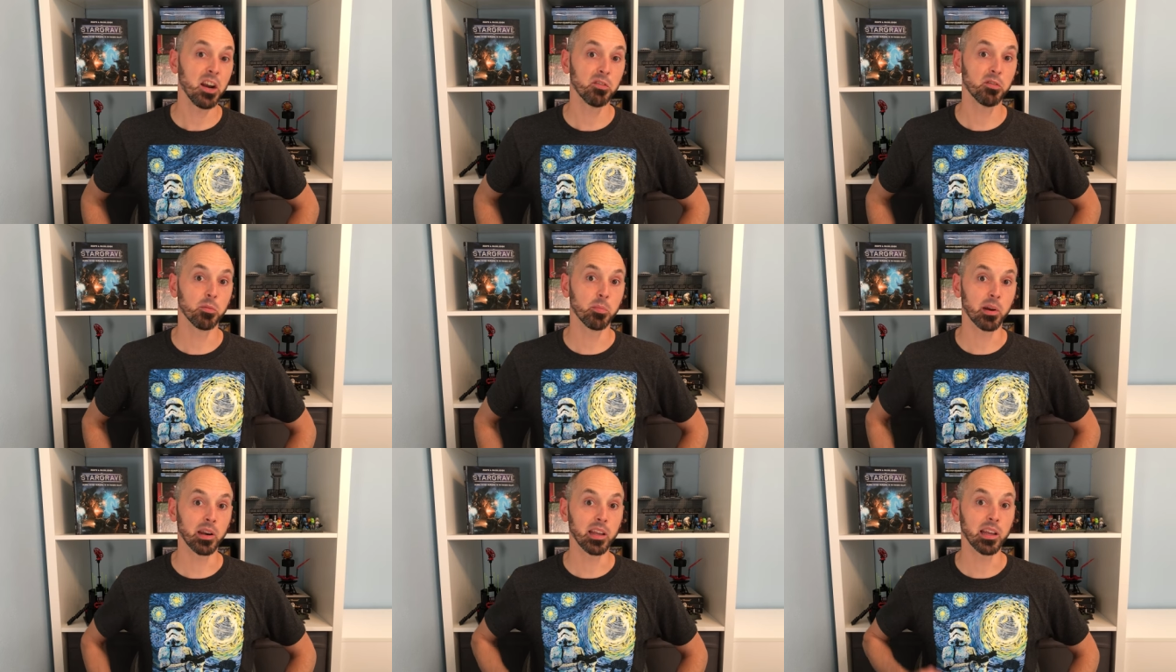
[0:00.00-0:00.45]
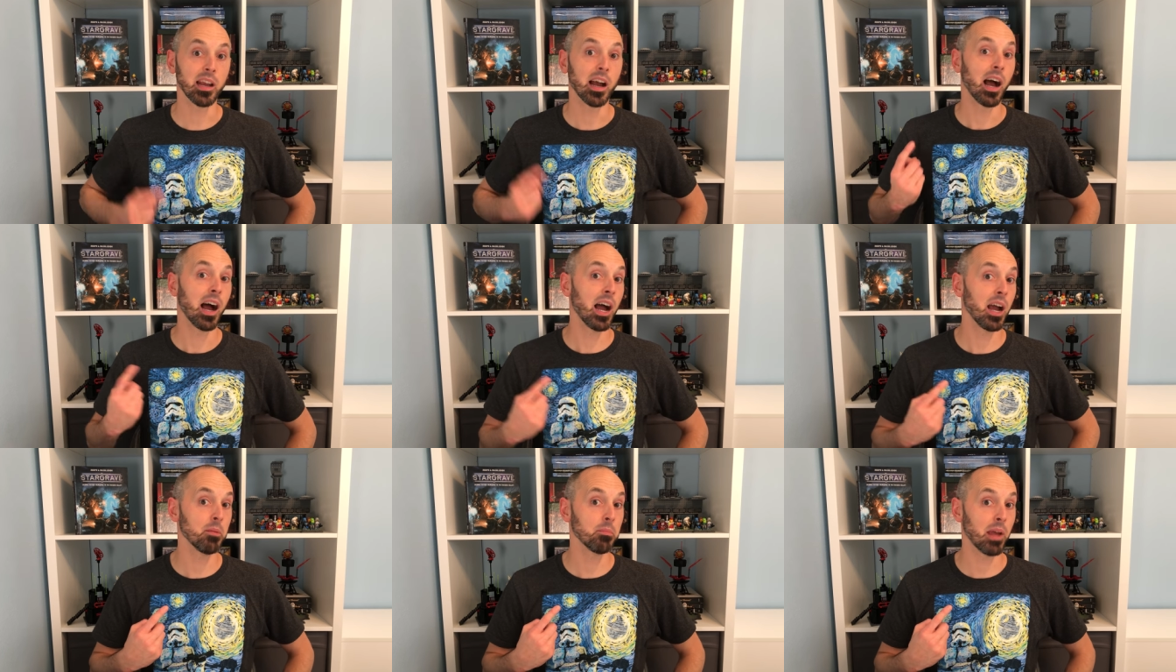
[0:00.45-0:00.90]
everybody,
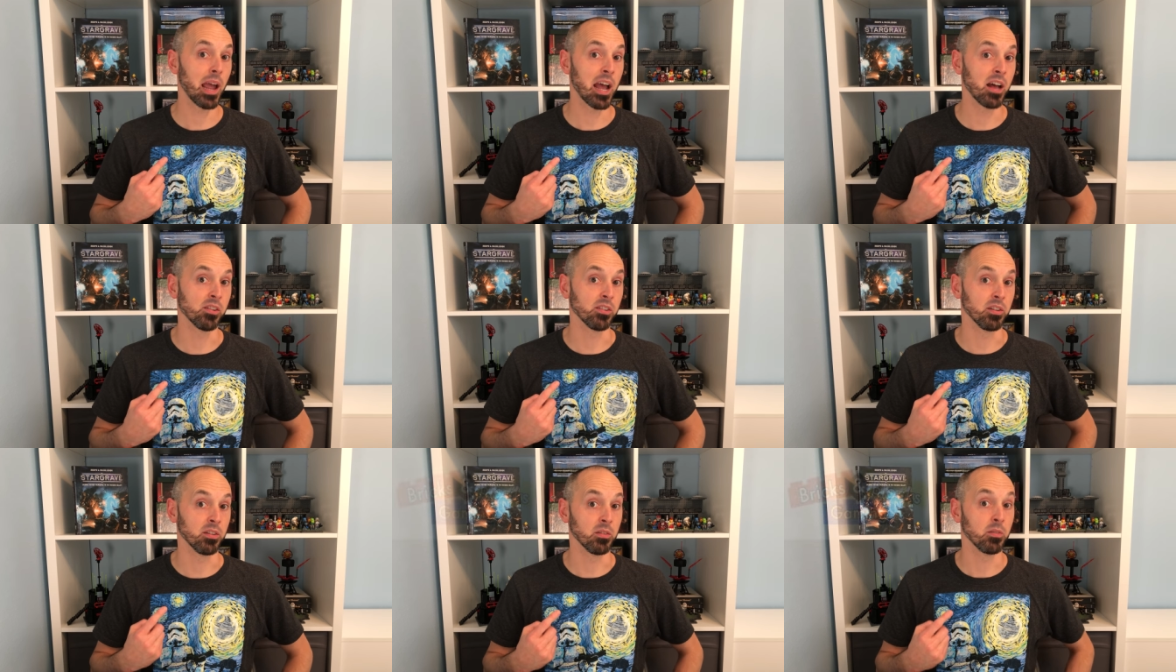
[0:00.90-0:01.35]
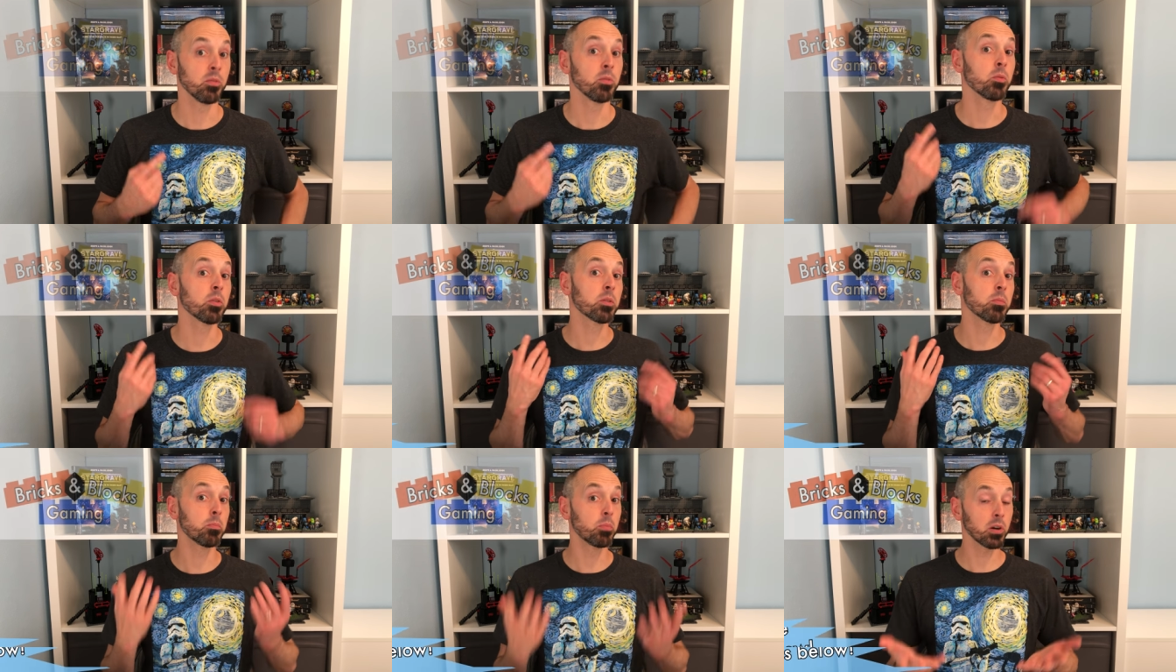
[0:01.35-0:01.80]
I'm Alan
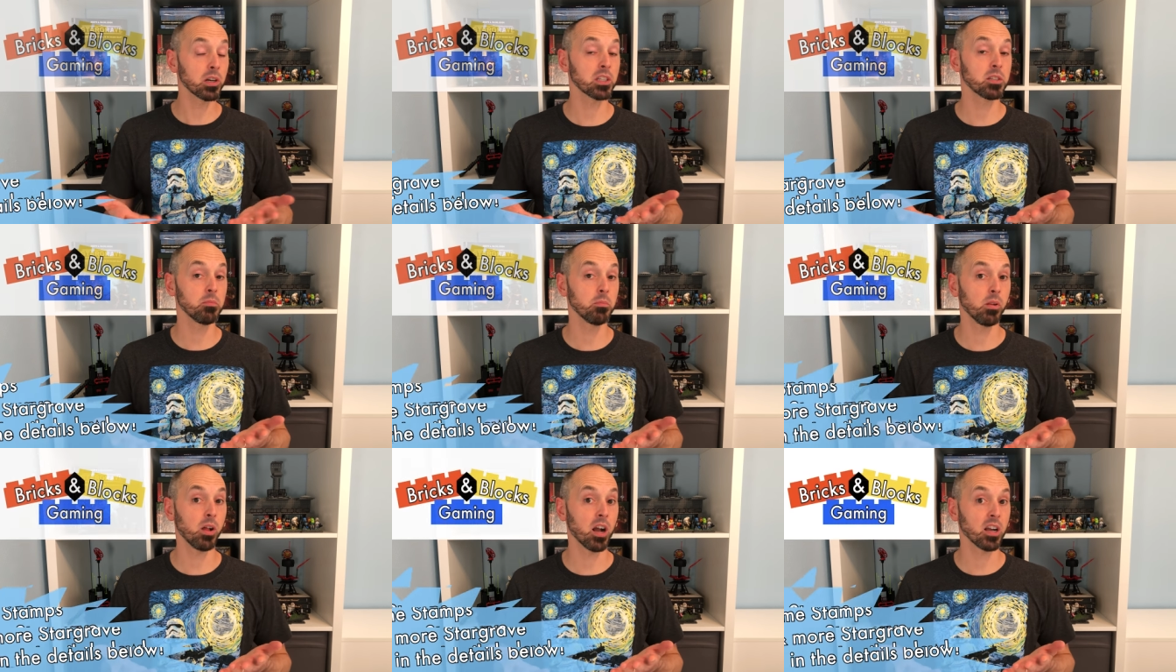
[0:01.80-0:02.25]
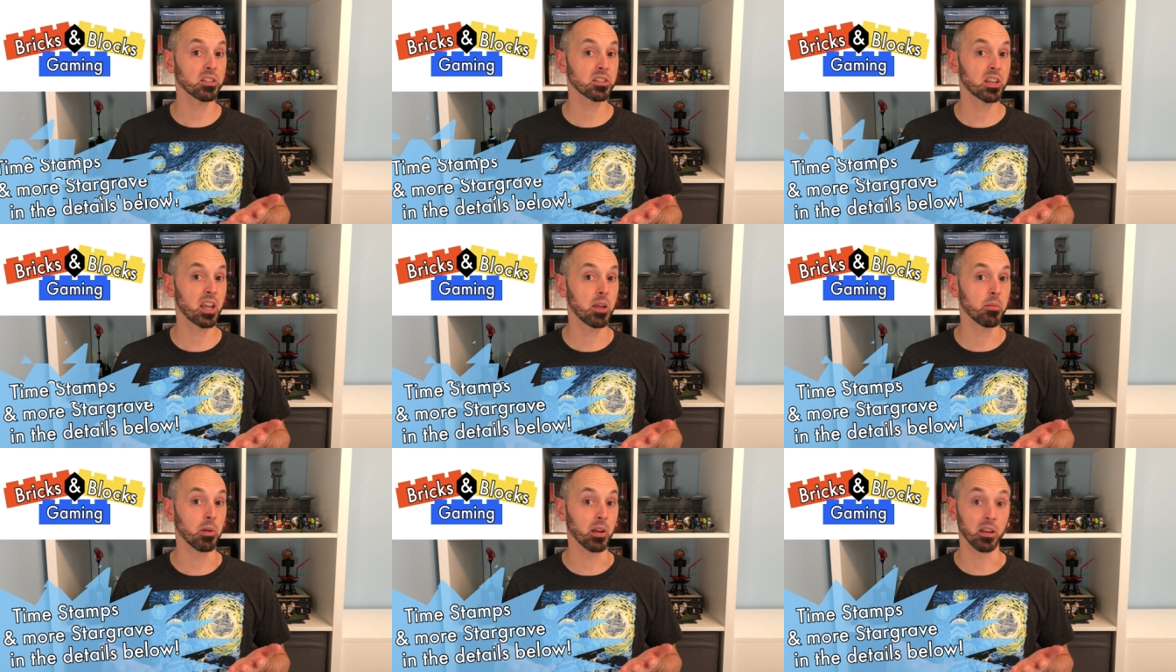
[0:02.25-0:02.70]
with Bricks and Blocks
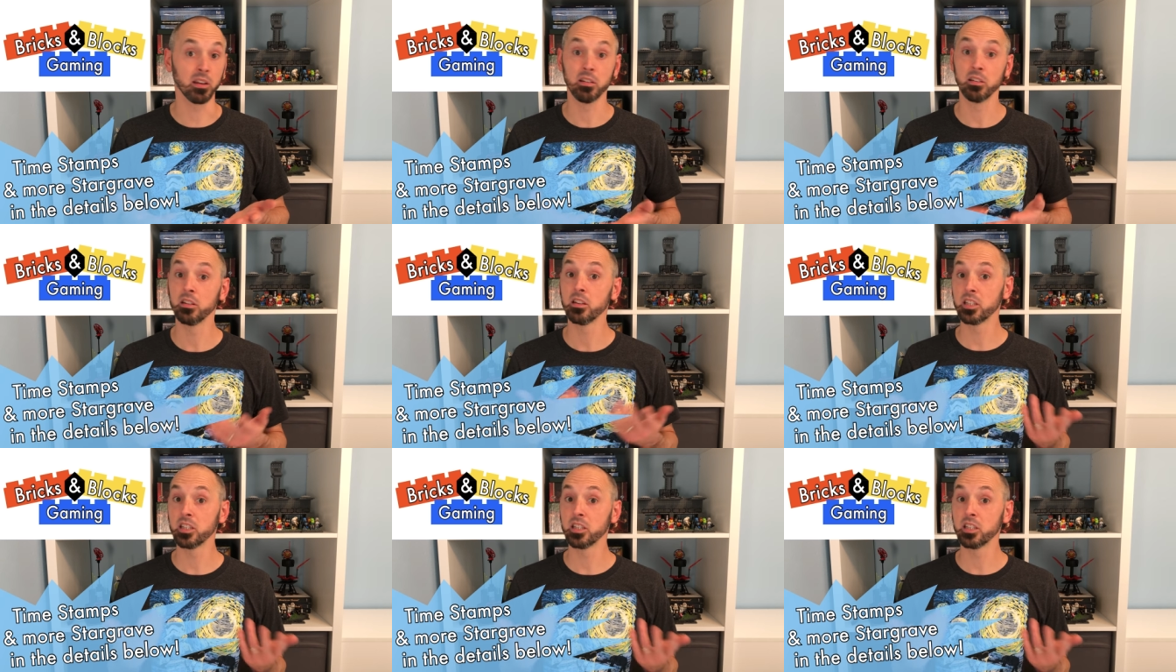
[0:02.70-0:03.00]
Gaming,